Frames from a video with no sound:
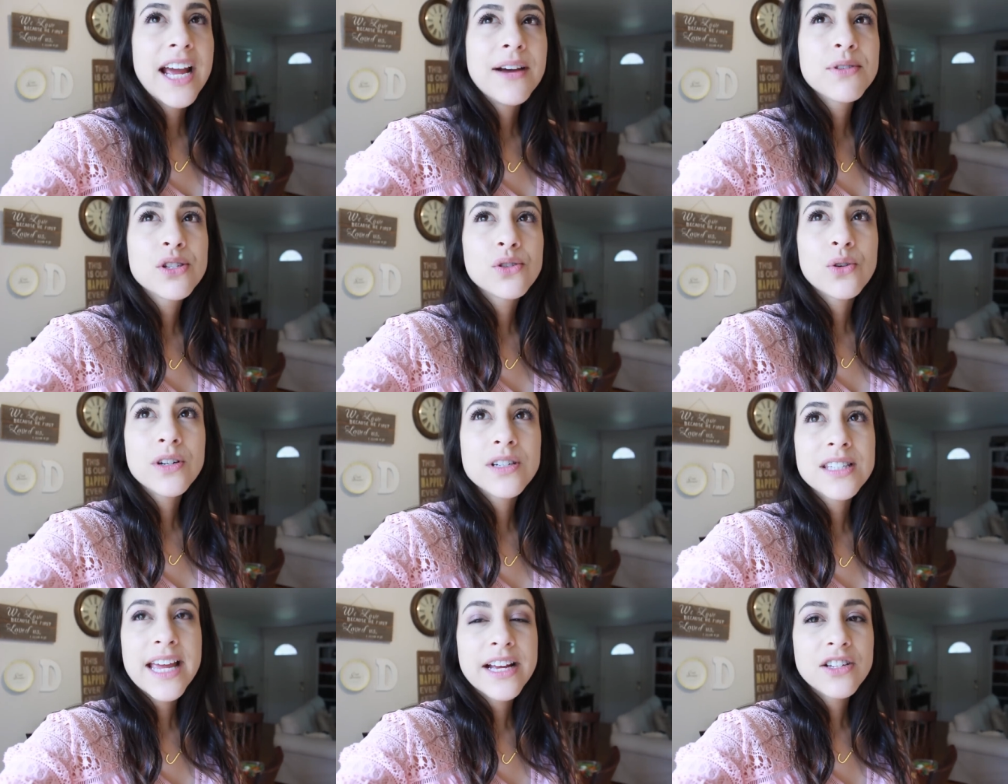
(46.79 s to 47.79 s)
They have
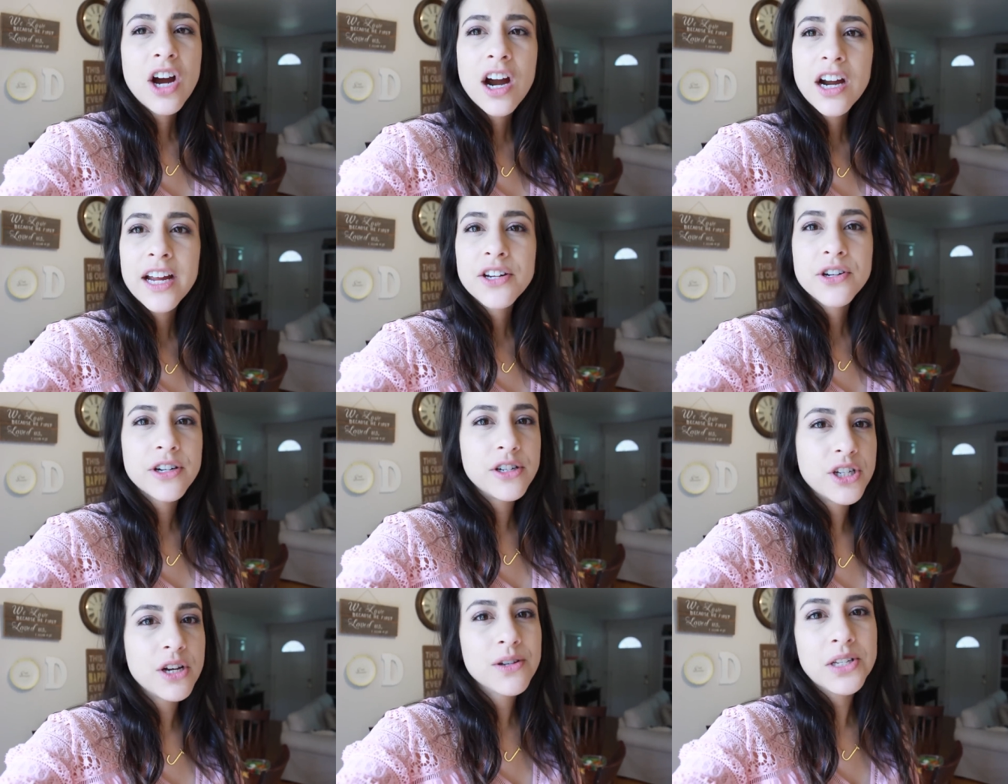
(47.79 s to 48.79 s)
stores like Target, Trader
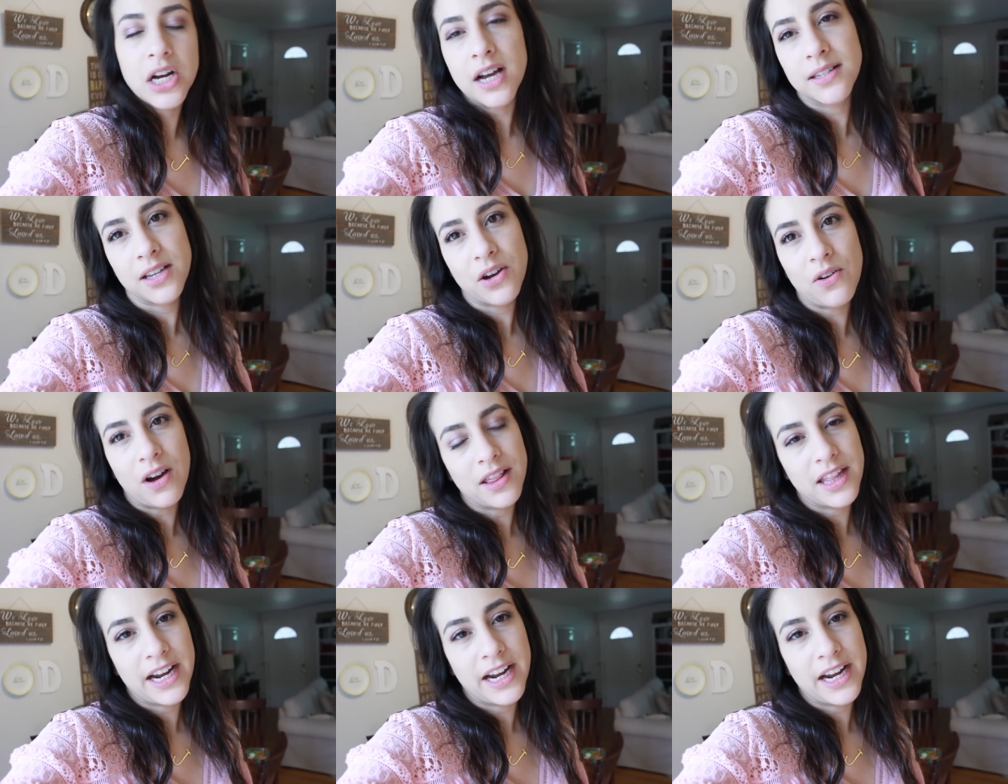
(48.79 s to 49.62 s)
Joe's, Costco on